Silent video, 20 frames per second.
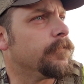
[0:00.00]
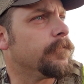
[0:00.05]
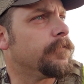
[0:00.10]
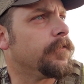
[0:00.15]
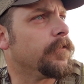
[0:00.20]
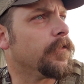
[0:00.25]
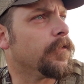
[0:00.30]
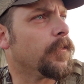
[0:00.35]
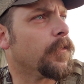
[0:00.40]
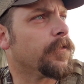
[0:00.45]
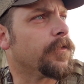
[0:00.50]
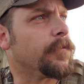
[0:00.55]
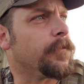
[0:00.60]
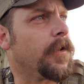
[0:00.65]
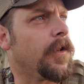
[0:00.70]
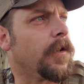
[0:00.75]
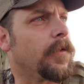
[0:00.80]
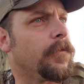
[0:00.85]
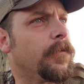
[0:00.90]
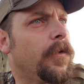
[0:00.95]
for North
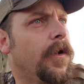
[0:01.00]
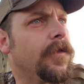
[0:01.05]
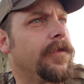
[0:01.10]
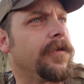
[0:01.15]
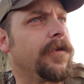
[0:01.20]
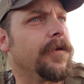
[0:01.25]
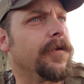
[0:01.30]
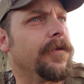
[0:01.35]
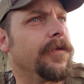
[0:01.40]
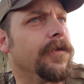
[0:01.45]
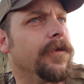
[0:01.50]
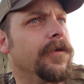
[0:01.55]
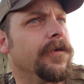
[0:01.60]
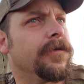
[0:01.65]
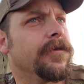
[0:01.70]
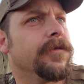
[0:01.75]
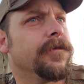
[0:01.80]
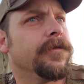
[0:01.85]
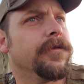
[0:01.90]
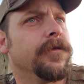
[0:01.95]
American Whitetail
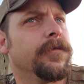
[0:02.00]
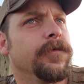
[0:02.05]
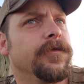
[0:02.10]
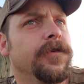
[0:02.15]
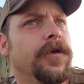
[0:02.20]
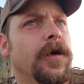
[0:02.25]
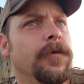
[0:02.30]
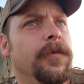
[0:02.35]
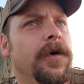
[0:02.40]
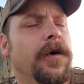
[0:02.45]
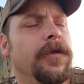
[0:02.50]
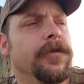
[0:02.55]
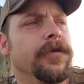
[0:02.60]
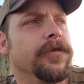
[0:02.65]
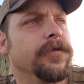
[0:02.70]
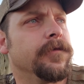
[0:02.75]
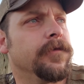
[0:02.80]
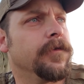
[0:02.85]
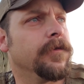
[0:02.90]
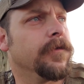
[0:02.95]
that was come out
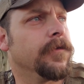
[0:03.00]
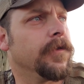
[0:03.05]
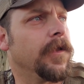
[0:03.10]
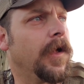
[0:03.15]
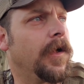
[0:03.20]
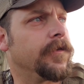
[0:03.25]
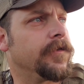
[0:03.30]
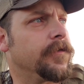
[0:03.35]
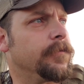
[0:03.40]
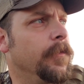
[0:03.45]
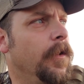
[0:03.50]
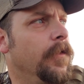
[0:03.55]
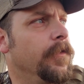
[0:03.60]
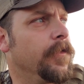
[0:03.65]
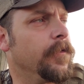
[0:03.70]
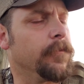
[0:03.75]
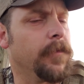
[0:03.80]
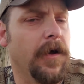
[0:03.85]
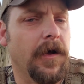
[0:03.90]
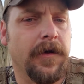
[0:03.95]
this last
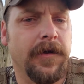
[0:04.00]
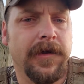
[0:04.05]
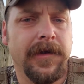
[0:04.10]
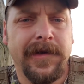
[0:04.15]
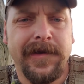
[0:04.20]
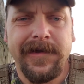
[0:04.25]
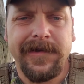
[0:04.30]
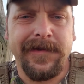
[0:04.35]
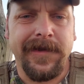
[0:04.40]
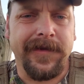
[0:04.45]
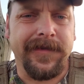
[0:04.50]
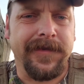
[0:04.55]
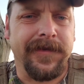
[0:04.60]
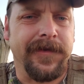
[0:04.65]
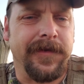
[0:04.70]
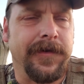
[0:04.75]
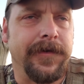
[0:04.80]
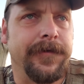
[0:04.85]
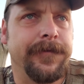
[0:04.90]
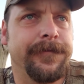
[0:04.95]
month about like
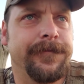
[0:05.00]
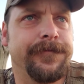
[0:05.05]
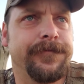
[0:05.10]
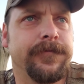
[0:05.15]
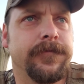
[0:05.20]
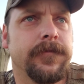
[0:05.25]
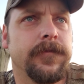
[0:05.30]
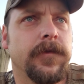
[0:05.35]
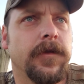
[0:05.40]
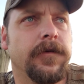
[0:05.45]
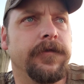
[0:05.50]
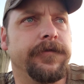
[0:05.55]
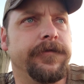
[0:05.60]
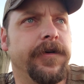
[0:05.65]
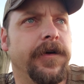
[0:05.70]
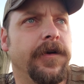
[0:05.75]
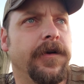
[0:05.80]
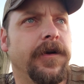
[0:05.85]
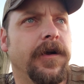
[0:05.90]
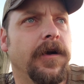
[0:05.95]
the
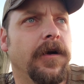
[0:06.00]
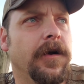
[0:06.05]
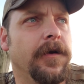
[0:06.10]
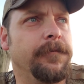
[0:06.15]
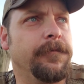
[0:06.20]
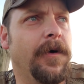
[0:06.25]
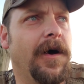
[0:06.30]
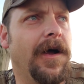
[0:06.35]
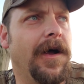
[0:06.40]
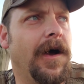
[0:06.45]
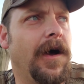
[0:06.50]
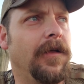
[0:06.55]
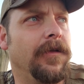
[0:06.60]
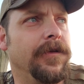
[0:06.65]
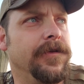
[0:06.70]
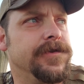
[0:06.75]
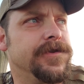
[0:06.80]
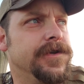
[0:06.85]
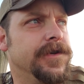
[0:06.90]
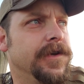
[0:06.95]
veterinary
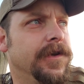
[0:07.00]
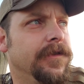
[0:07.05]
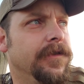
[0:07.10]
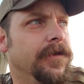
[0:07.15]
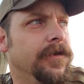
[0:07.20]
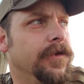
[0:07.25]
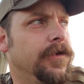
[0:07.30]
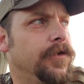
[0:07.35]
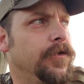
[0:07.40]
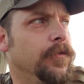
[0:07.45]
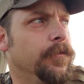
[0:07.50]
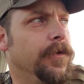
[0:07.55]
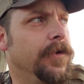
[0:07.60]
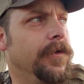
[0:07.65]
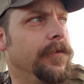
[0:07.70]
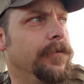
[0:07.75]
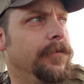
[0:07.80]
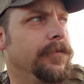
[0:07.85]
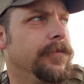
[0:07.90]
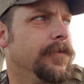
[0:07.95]
biology and the
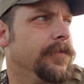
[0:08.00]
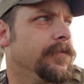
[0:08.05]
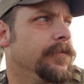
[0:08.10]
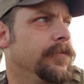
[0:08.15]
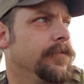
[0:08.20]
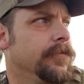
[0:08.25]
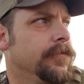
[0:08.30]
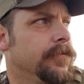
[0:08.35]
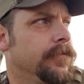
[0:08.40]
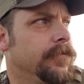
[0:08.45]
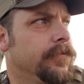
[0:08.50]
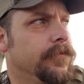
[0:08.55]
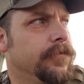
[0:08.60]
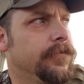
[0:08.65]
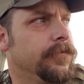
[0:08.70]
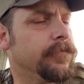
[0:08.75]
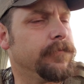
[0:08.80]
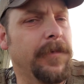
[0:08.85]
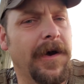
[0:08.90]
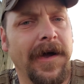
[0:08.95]
human
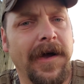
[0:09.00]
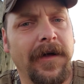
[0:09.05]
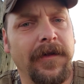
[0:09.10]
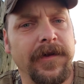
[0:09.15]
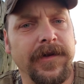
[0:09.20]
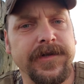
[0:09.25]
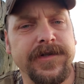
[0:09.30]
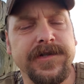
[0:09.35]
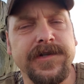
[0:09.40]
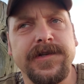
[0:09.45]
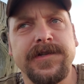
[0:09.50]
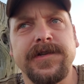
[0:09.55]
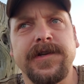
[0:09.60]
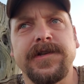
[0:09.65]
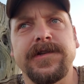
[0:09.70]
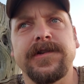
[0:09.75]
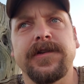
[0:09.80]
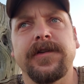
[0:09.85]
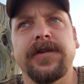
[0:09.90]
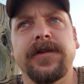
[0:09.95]
biology
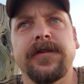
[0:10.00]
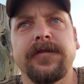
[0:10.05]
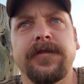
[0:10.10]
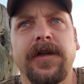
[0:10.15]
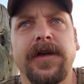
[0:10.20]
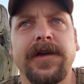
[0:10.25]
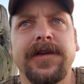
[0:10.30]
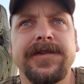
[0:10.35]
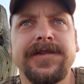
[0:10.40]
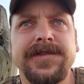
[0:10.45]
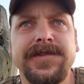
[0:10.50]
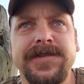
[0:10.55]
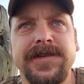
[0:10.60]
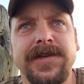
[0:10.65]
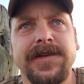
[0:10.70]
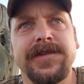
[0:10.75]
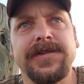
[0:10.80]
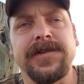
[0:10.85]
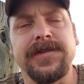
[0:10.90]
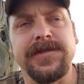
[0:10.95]
essentially of like
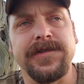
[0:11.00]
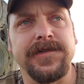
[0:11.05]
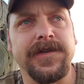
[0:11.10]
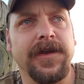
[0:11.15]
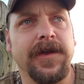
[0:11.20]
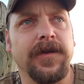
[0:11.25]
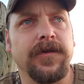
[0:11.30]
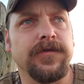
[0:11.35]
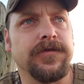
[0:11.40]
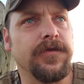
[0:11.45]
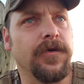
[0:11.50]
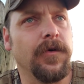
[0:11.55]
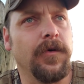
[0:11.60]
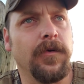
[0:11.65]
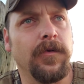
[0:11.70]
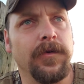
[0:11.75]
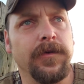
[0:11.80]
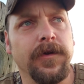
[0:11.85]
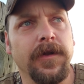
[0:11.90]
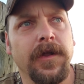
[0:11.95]
scent and scent
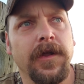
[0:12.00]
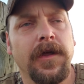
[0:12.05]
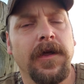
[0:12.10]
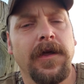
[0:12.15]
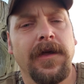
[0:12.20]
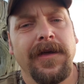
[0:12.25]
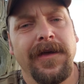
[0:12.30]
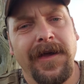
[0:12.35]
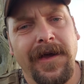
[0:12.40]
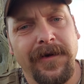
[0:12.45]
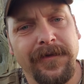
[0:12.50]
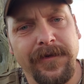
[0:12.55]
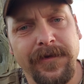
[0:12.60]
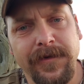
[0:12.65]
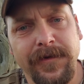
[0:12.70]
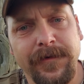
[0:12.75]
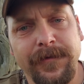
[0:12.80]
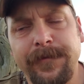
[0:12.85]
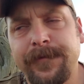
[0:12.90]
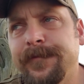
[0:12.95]
control and how
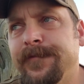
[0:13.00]
the